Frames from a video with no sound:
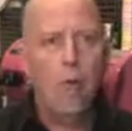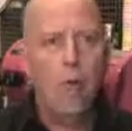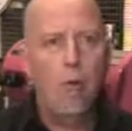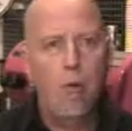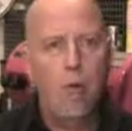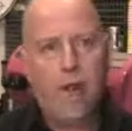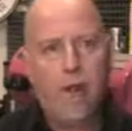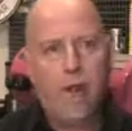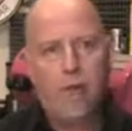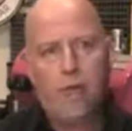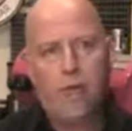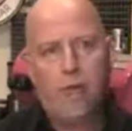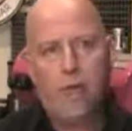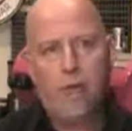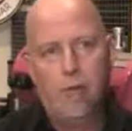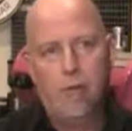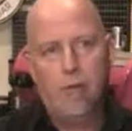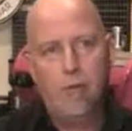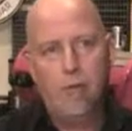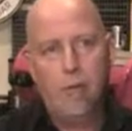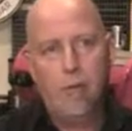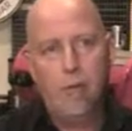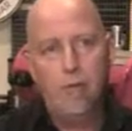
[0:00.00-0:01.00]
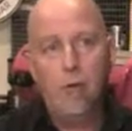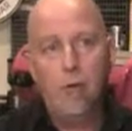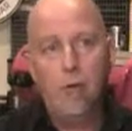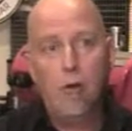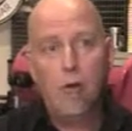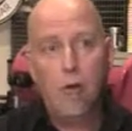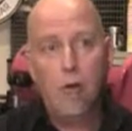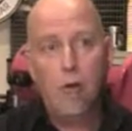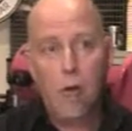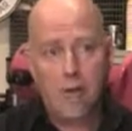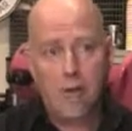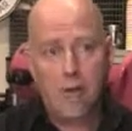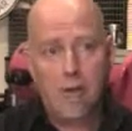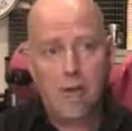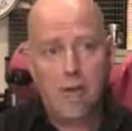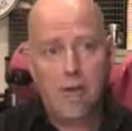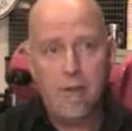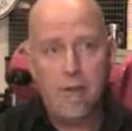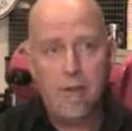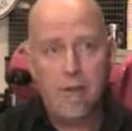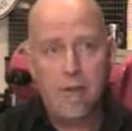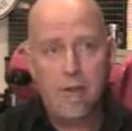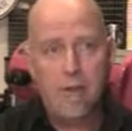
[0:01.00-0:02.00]
Pour out your milk quickly
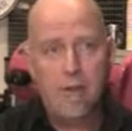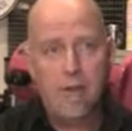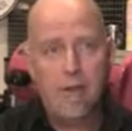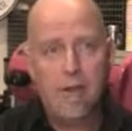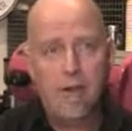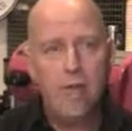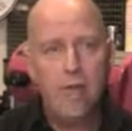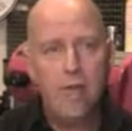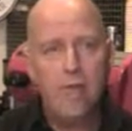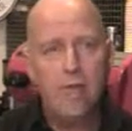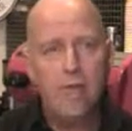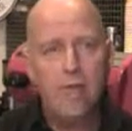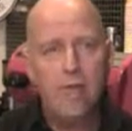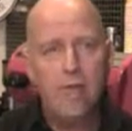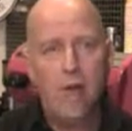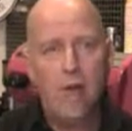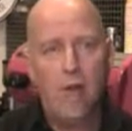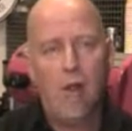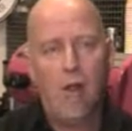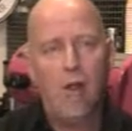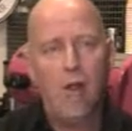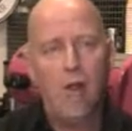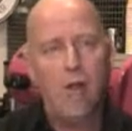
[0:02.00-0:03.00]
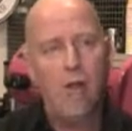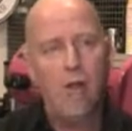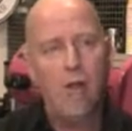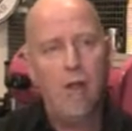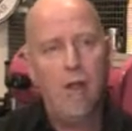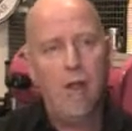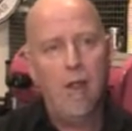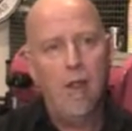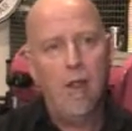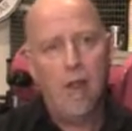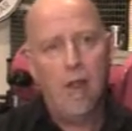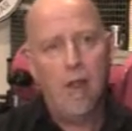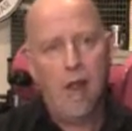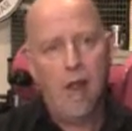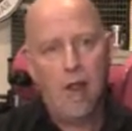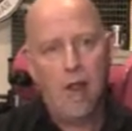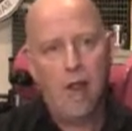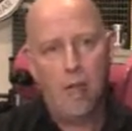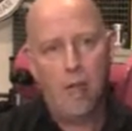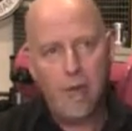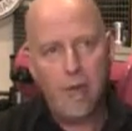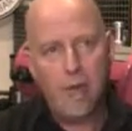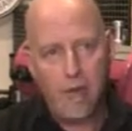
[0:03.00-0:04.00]
in this case, if you like.
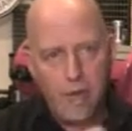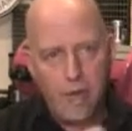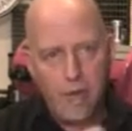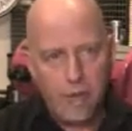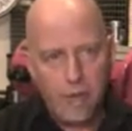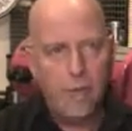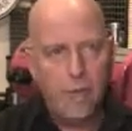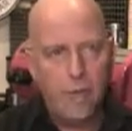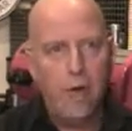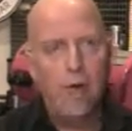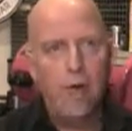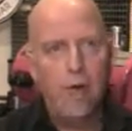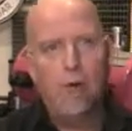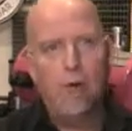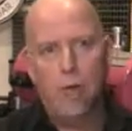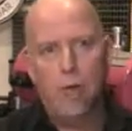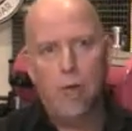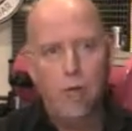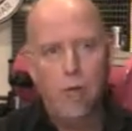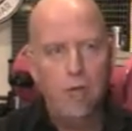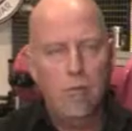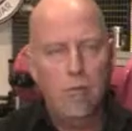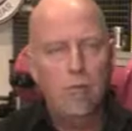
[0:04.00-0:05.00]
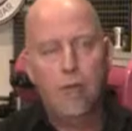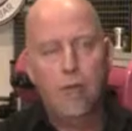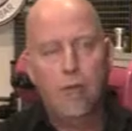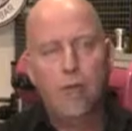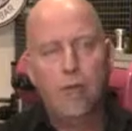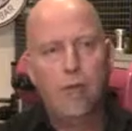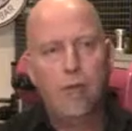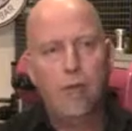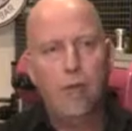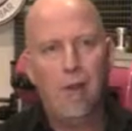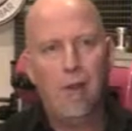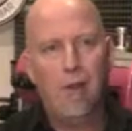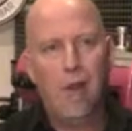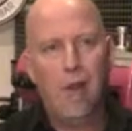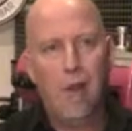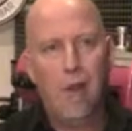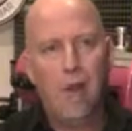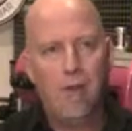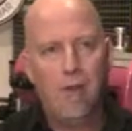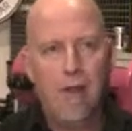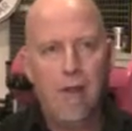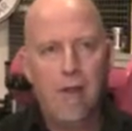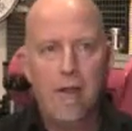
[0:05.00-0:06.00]
You can stir it all through. A
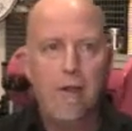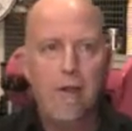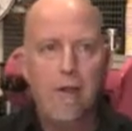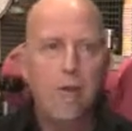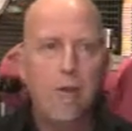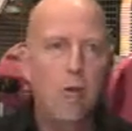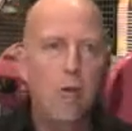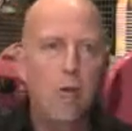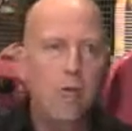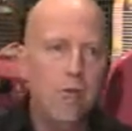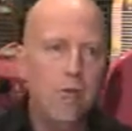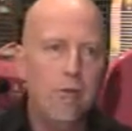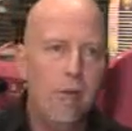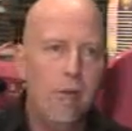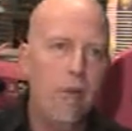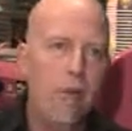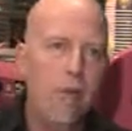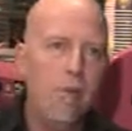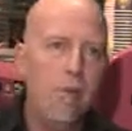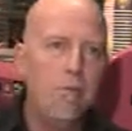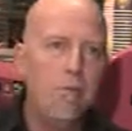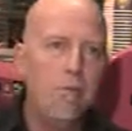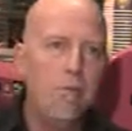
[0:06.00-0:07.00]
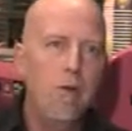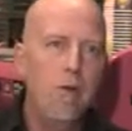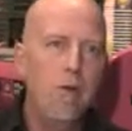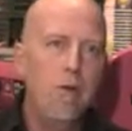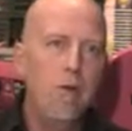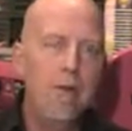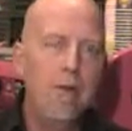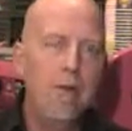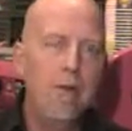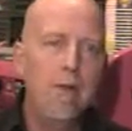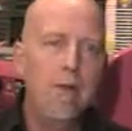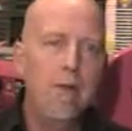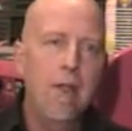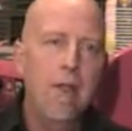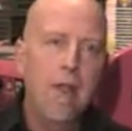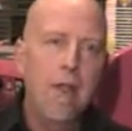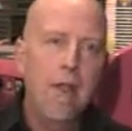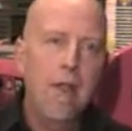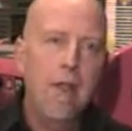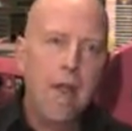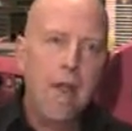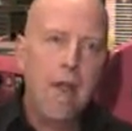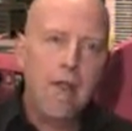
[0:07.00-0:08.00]
latte looks a lot milkier.
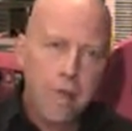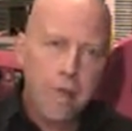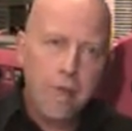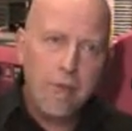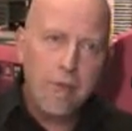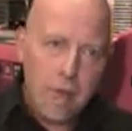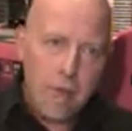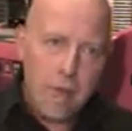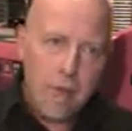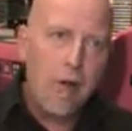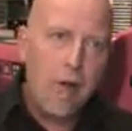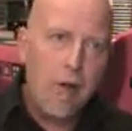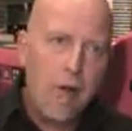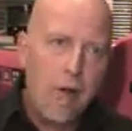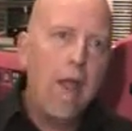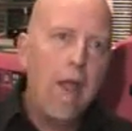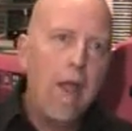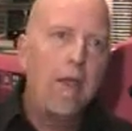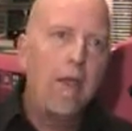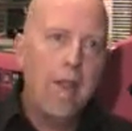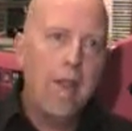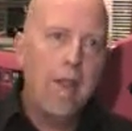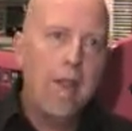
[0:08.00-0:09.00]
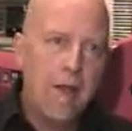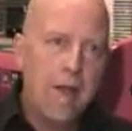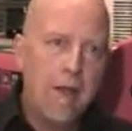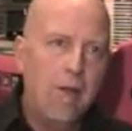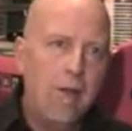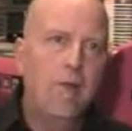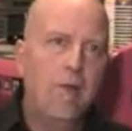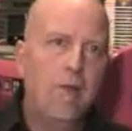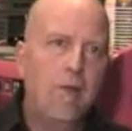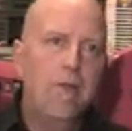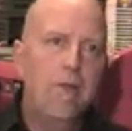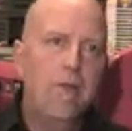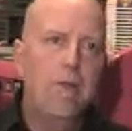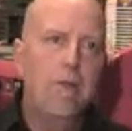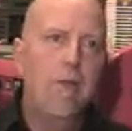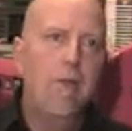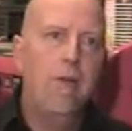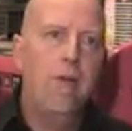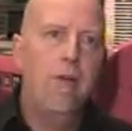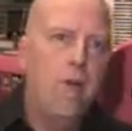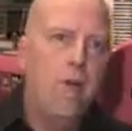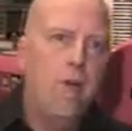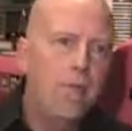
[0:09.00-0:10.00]
And you can start dragging out a little bit of
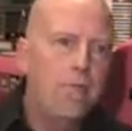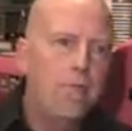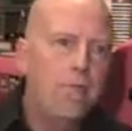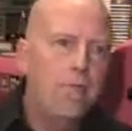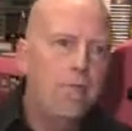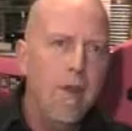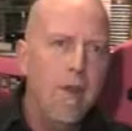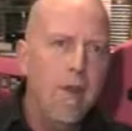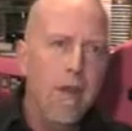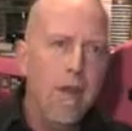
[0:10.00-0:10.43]
foam